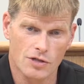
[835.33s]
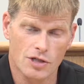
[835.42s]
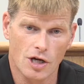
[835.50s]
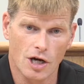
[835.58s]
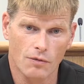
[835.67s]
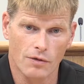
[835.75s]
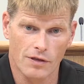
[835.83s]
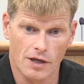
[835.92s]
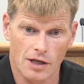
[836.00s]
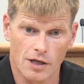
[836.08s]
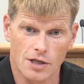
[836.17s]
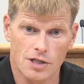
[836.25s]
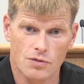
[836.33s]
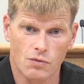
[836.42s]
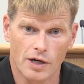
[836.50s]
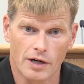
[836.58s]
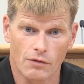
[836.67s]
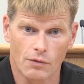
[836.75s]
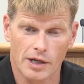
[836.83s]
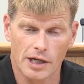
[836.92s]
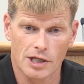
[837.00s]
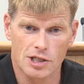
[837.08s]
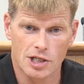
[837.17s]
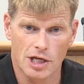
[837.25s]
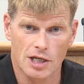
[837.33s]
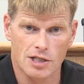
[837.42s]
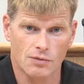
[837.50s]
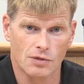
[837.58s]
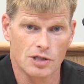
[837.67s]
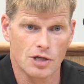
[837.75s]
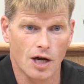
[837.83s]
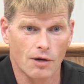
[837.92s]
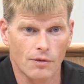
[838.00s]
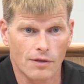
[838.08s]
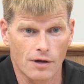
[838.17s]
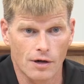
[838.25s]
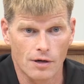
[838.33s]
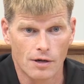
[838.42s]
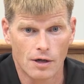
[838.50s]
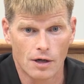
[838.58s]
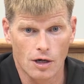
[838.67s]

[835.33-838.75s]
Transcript: talk with the kids whenever we get a chance, and we talk with our